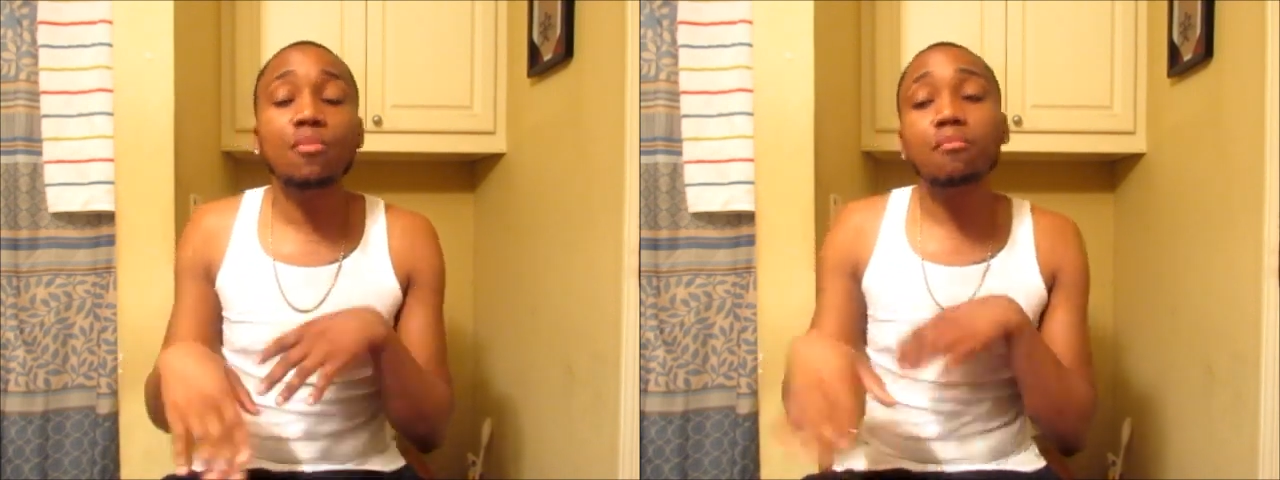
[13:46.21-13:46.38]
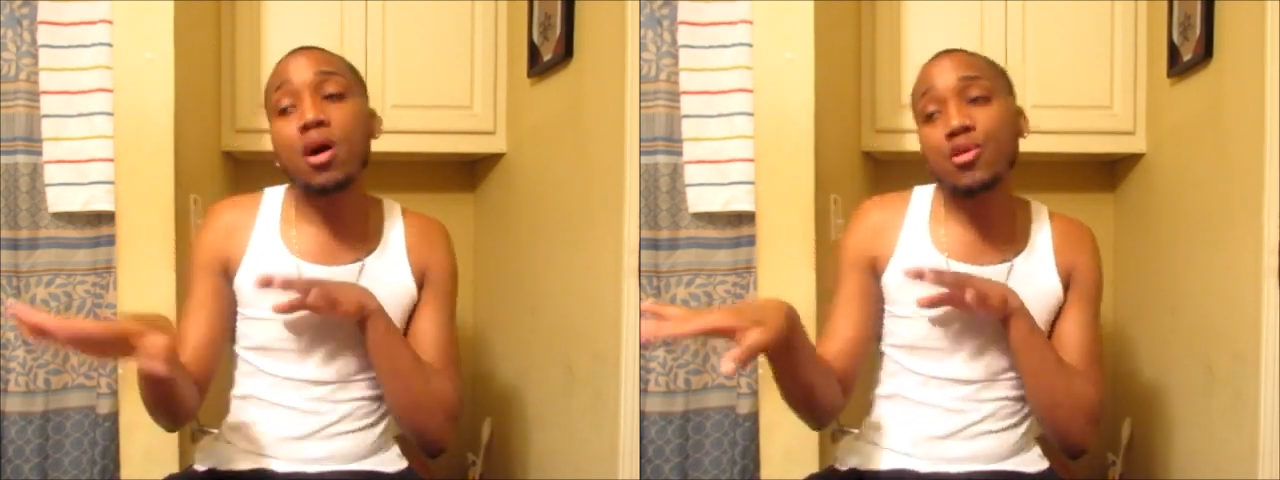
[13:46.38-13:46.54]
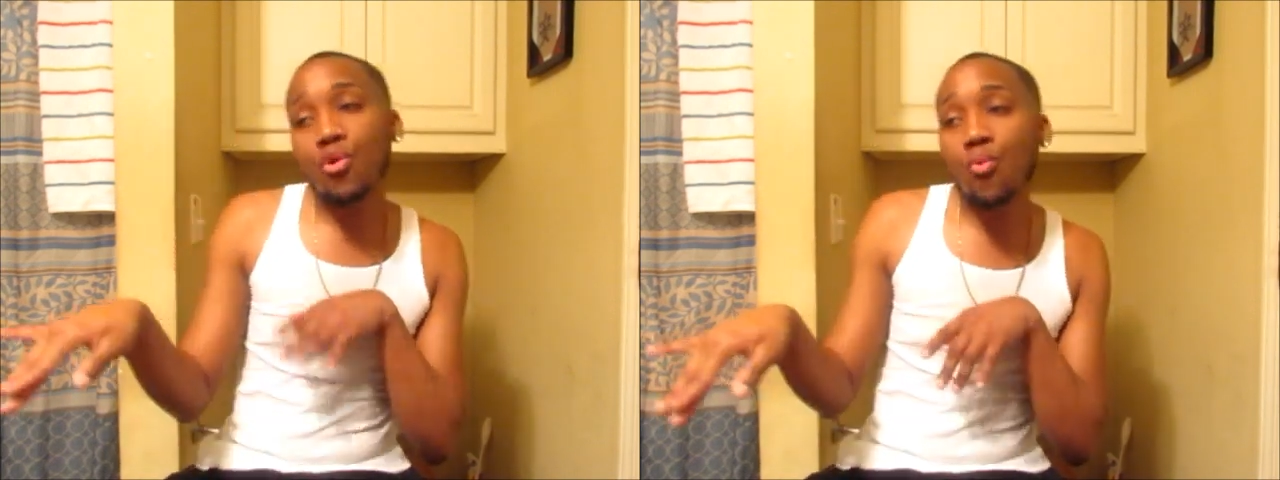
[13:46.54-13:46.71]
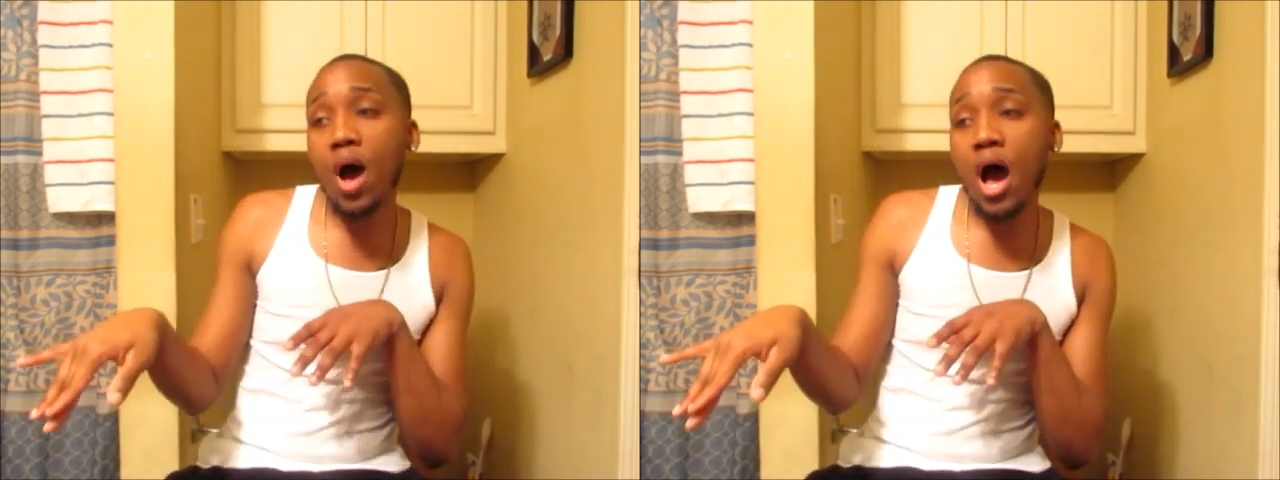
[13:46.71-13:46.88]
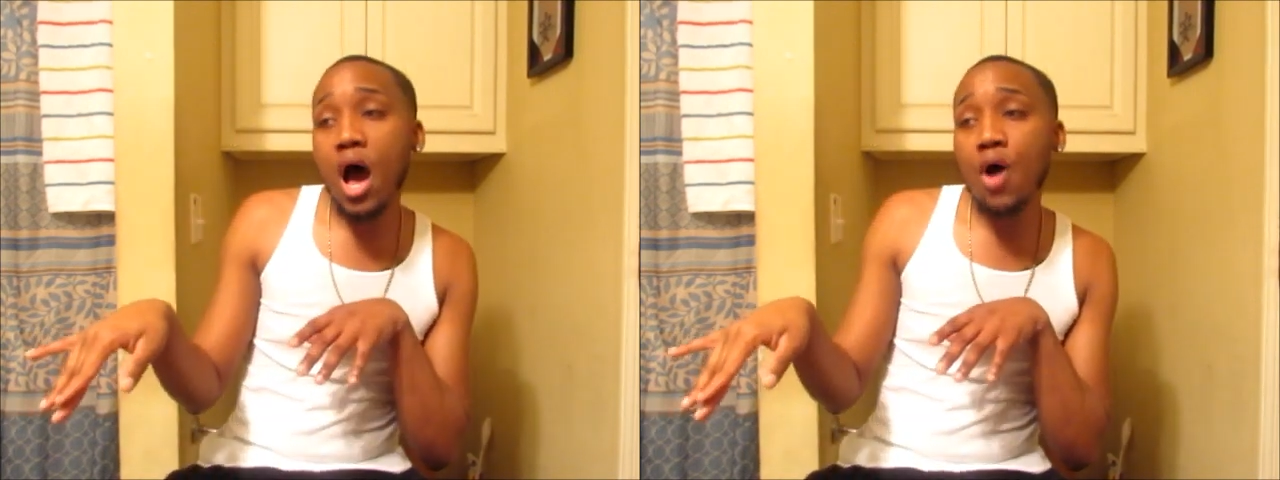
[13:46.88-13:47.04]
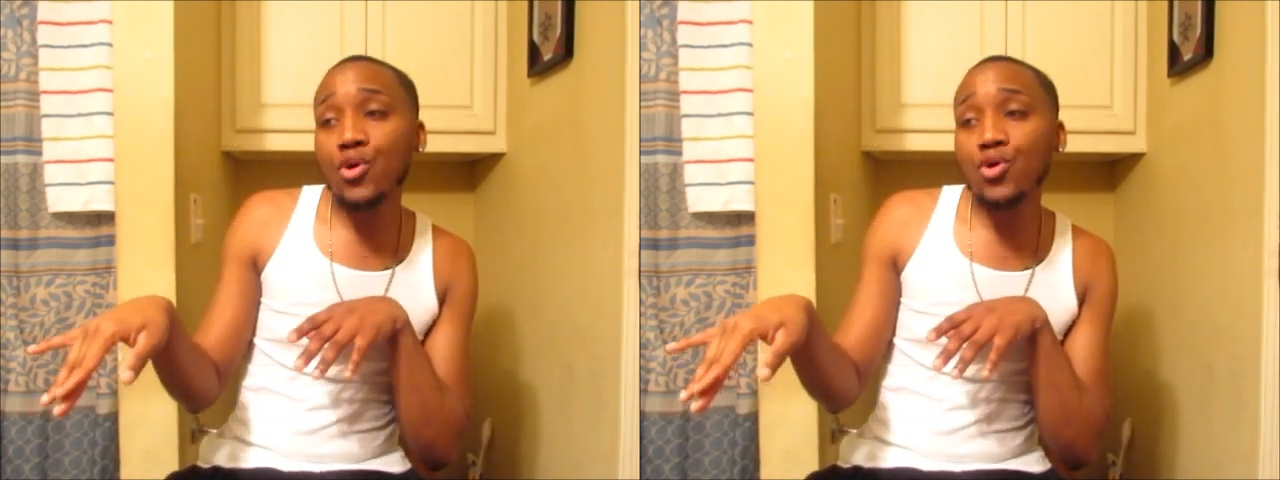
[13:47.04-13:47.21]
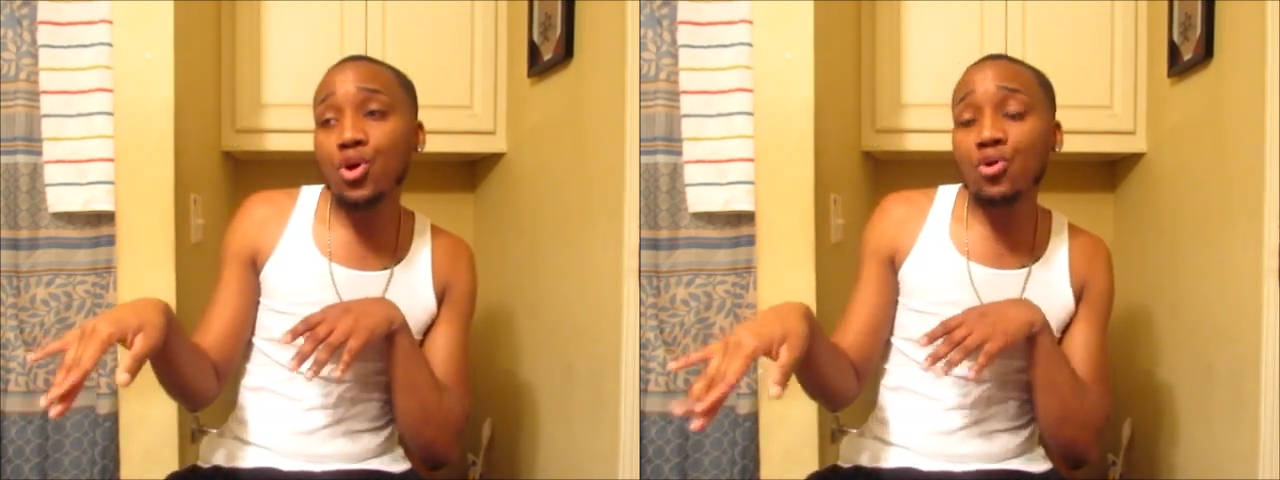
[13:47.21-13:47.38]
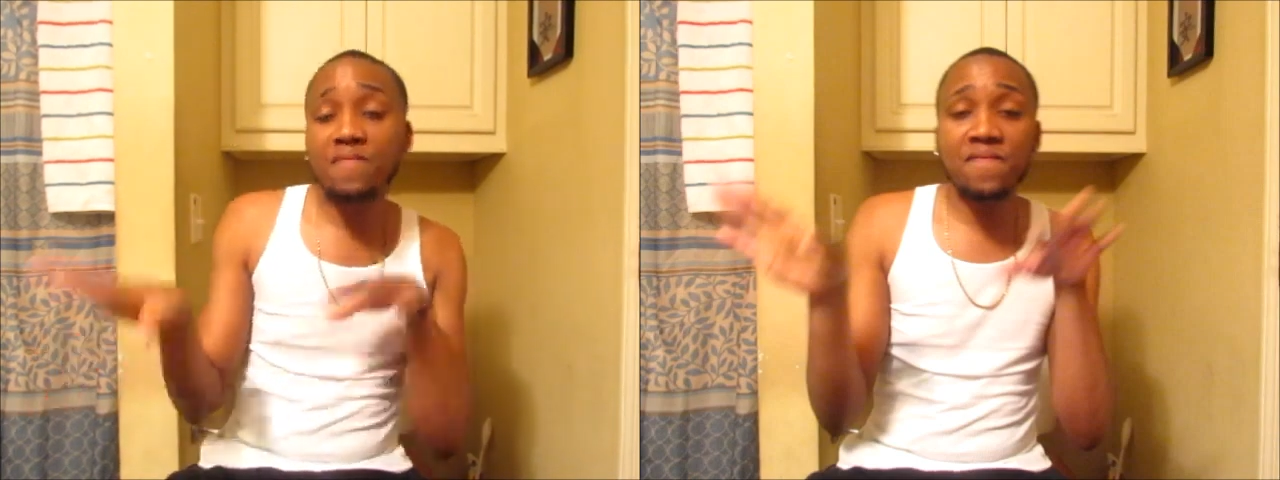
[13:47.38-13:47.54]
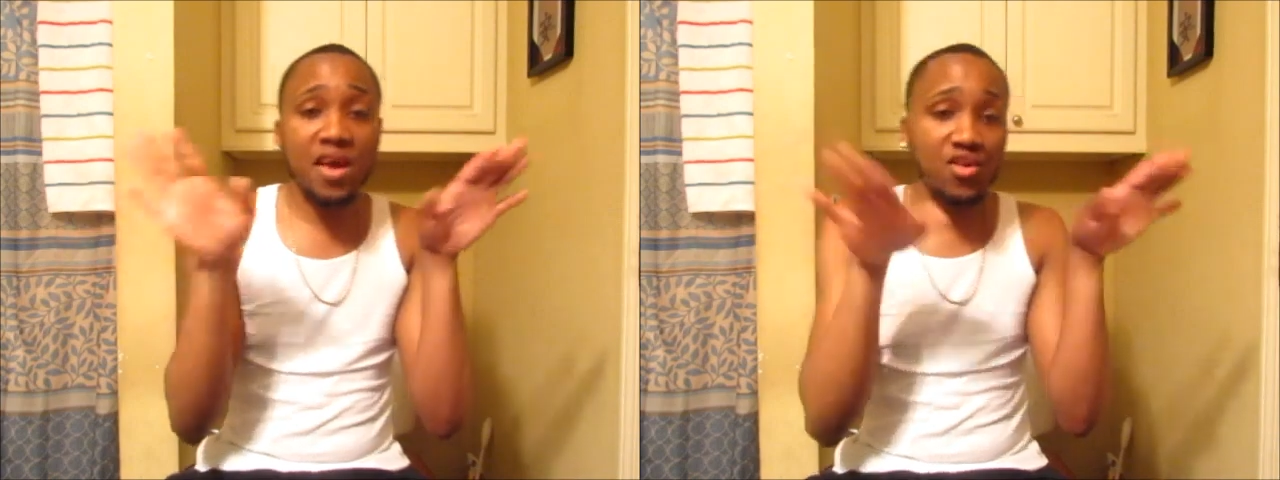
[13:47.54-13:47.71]
the mother walk, you
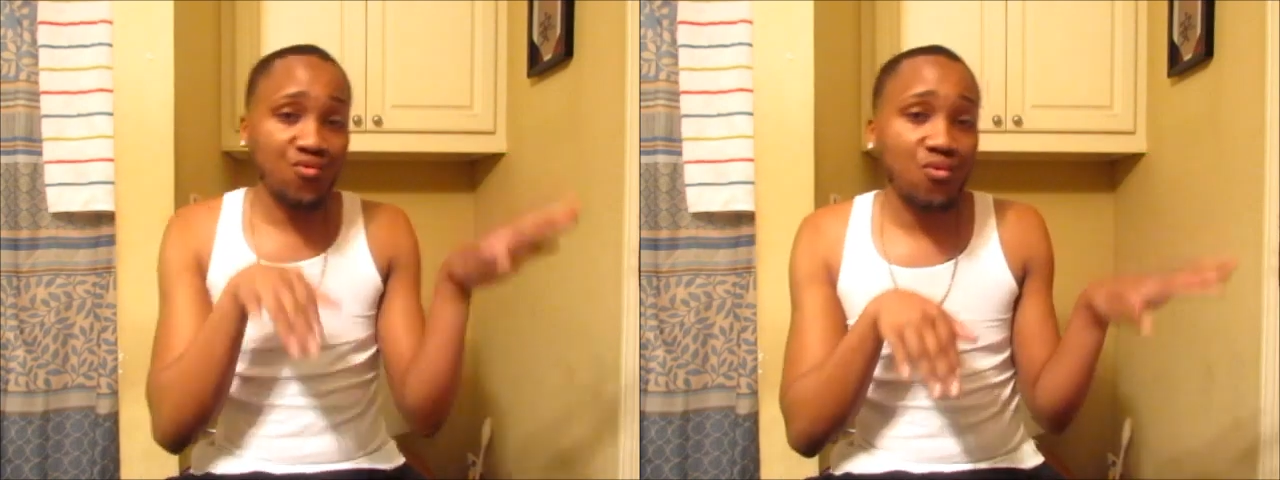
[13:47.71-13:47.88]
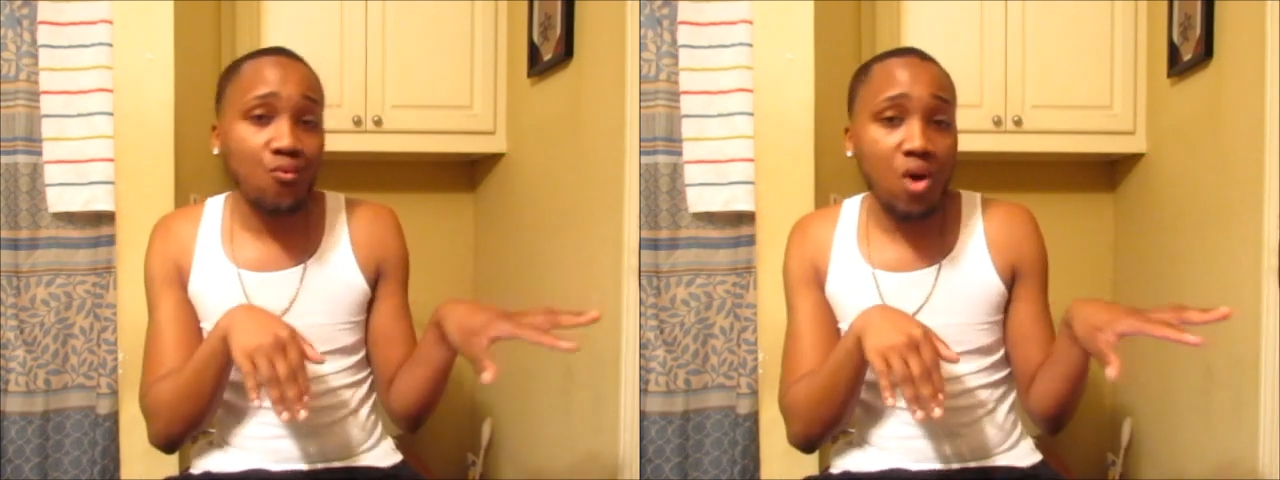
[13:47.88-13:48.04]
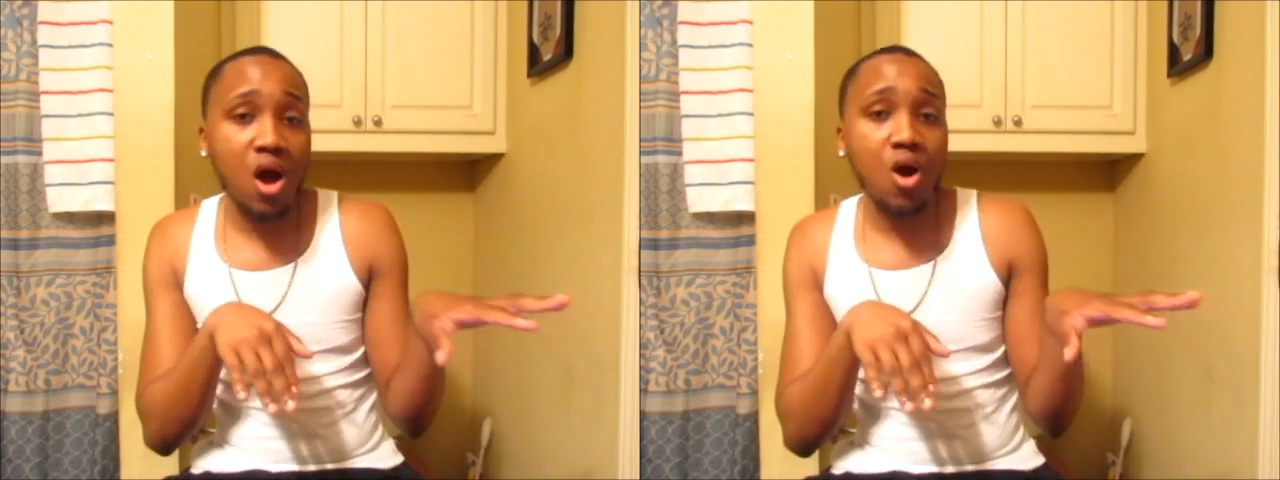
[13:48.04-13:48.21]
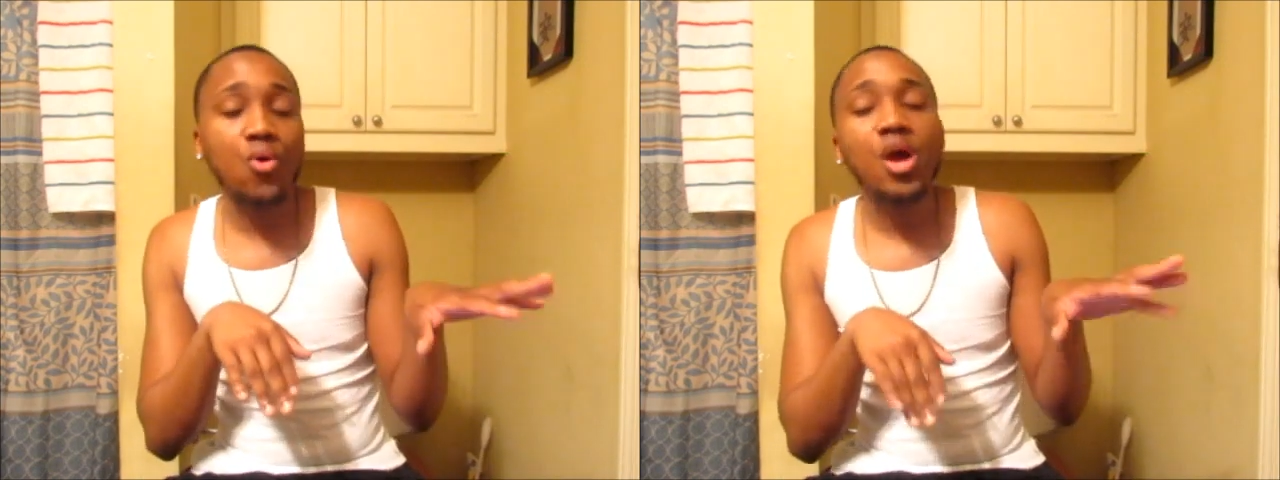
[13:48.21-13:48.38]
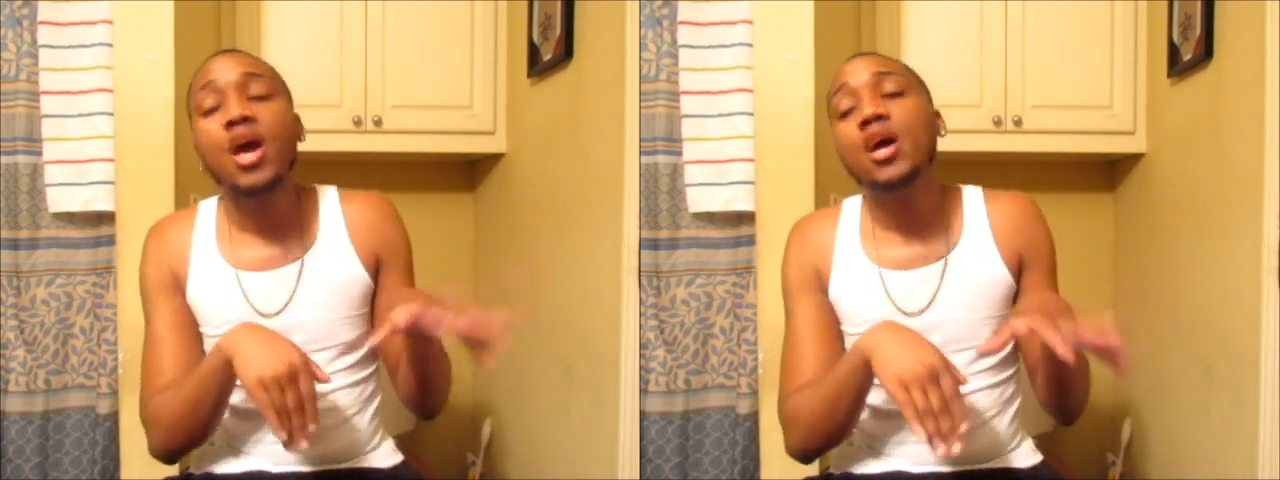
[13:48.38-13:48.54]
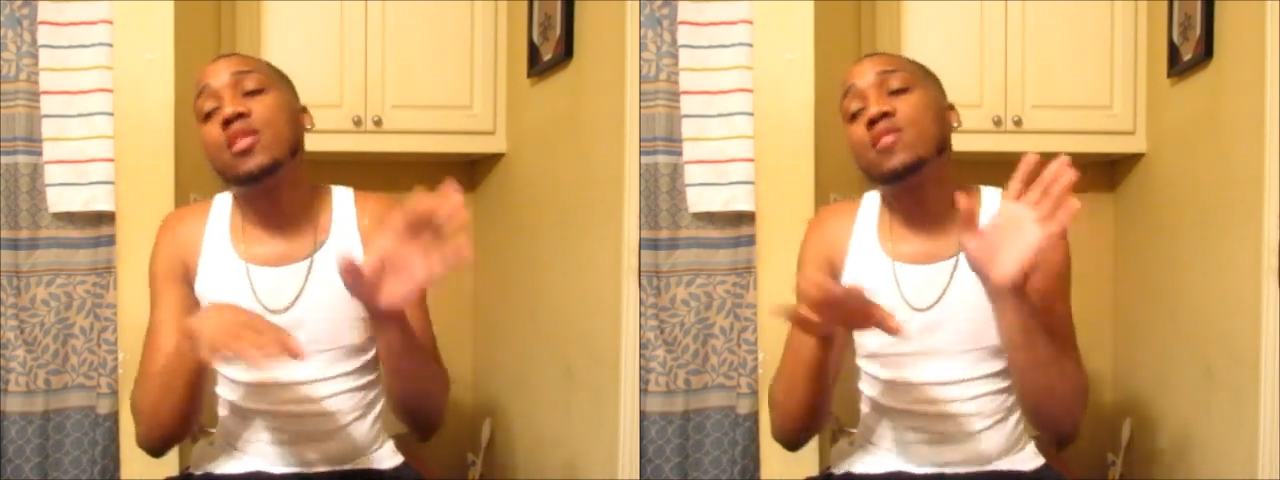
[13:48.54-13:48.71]
know, the veteran walk